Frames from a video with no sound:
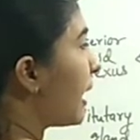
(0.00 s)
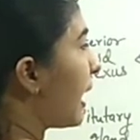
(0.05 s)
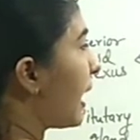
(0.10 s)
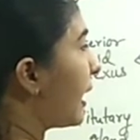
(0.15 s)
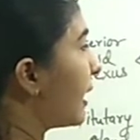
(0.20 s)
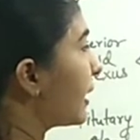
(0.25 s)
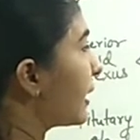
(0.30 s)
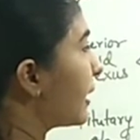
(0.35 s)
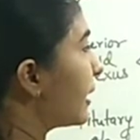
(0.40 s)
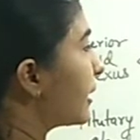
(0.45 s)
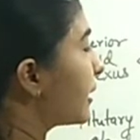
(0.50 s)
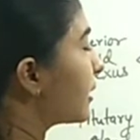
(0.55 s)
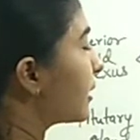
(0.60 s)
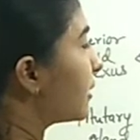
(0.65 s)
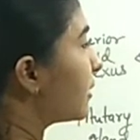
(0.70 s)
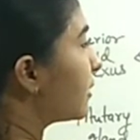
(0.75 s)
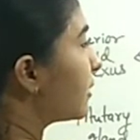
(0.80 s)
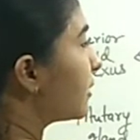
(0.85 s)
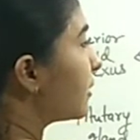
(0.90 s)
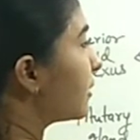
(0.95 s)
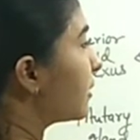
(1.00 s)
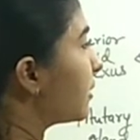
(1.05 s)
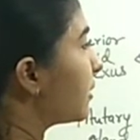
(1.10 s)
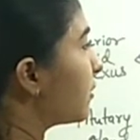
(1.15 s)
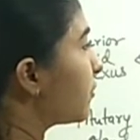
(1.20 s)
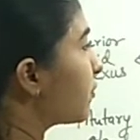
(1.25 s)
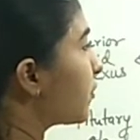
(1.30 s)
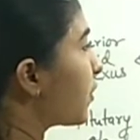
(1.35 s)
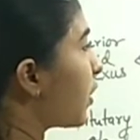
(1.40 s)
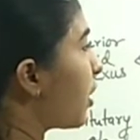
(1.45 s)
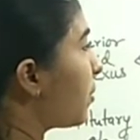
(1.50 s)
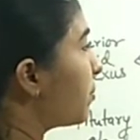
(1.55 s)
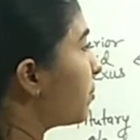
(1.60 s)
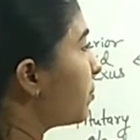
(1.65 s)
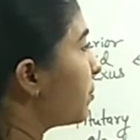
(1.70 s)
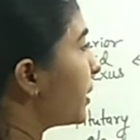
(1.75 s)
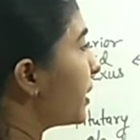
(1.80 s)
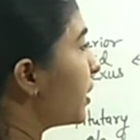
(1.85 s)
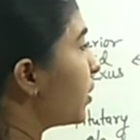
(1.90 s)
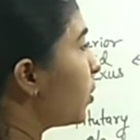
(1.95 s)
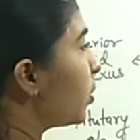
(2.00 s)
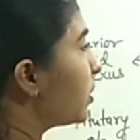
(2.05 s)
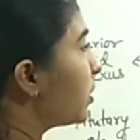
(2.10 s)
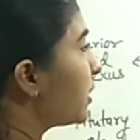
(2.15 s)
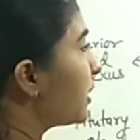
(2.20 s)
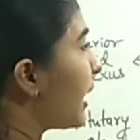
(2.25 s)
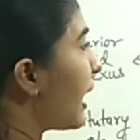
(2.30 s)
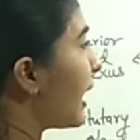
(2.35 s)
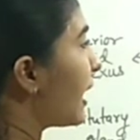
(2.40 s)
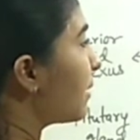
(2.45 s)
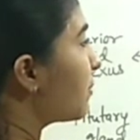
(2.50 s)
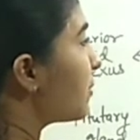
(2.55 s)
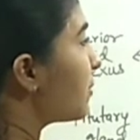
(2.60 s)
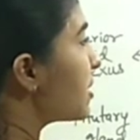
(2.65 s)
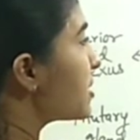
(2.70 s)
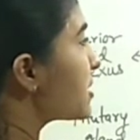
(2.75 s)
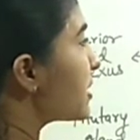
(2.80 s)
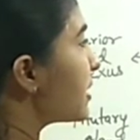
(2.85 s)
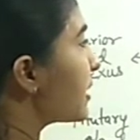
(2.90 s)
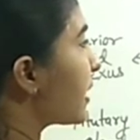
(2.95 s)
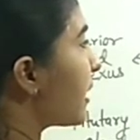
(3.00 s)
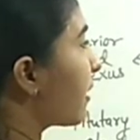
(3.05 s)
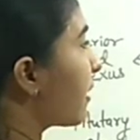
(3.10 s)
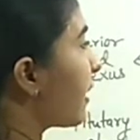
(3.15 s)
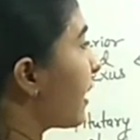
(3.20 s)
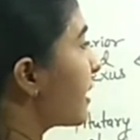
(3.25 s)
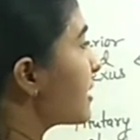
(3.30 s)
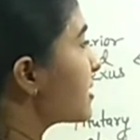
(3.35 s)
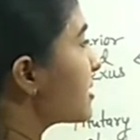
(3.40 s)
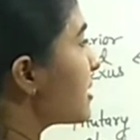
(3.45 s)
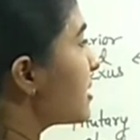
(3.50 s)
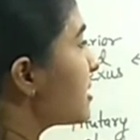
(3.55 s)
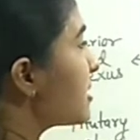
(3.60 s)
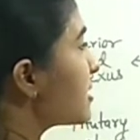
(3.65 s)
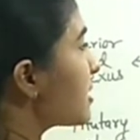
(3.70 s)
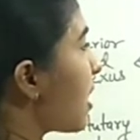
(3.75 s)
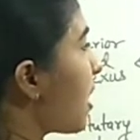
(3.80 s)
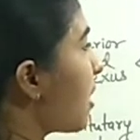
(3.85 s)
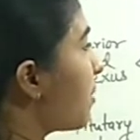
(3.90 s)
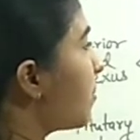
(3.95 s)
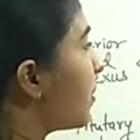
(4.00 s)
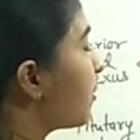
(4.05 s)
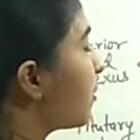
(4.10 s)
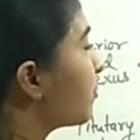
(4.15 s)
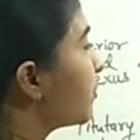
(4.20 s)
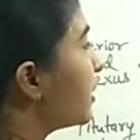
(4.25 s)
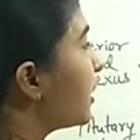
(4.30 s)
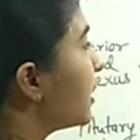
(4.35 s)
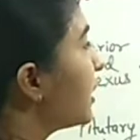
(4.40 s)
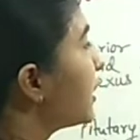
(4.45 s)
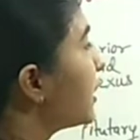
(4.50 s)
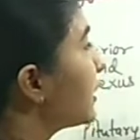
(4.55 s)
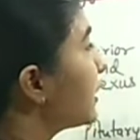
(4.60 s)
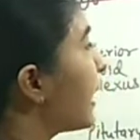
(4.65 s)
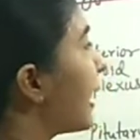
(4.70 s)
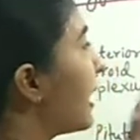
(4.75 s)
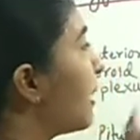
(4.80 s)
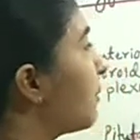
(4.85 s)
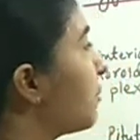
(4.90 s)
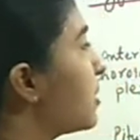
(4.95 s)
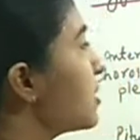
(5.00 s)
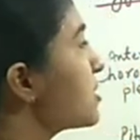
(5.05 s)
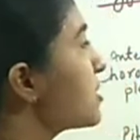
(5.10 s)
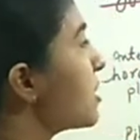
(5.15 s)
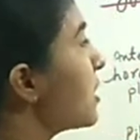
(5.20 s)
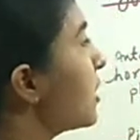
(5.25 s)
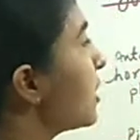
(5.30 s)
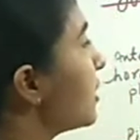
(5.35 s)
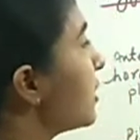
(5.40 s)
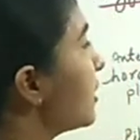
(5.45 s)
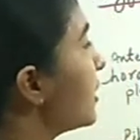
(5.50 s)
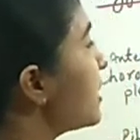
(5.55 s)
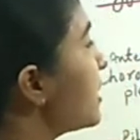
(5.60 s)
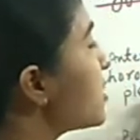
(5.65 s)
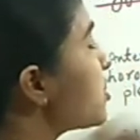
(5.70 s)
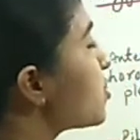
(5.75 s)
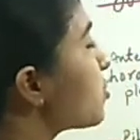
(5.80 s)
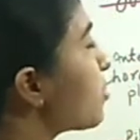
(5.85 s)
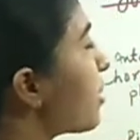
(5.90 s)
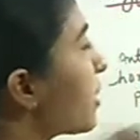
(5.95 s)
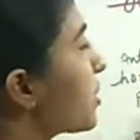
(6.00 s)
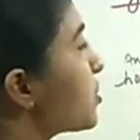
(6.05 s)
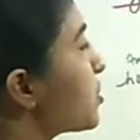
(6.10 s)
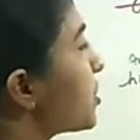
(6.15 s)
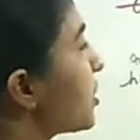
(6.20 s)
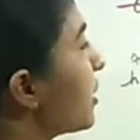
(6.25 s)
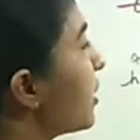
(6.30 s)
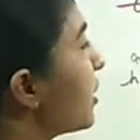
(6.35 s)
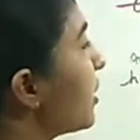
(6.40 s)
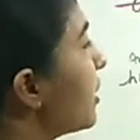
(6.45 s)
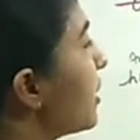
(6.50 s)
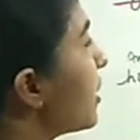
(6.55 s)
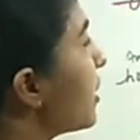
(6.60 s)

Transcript: and it from below the thalamus it arises above the thalamus. This structure